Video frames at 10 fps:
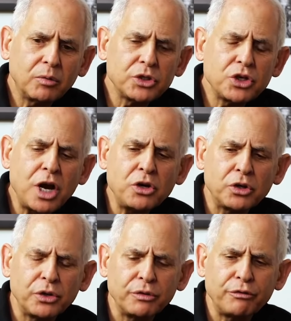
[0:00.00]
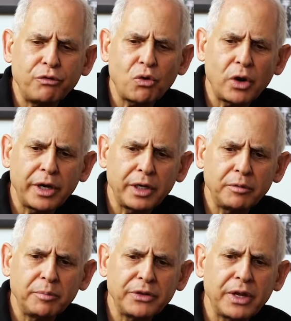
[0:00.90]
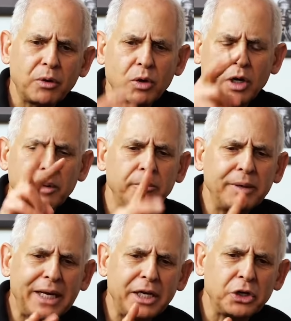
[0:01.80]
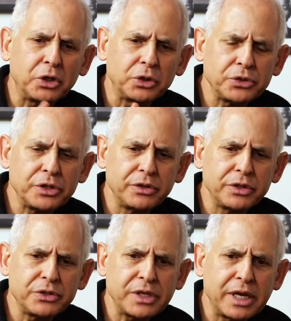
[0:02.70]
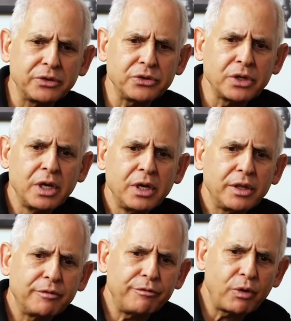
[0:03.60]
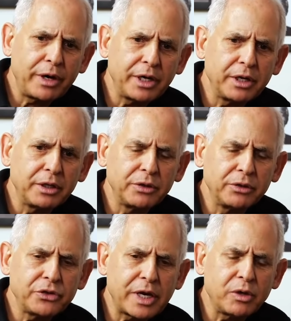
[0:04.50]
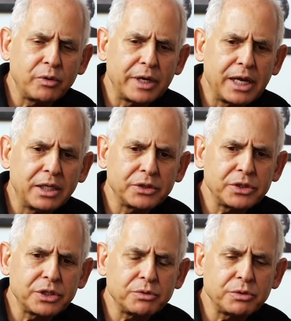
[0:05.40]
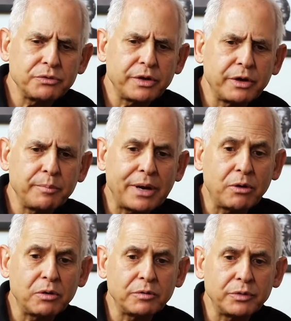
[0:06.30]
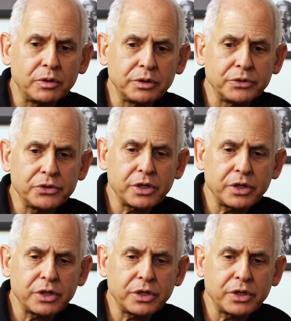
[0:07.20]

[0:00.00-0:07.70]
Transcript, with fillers: was younger than Freud, but they were competitors in the sense that Freudian psychoanalysis was very powerful in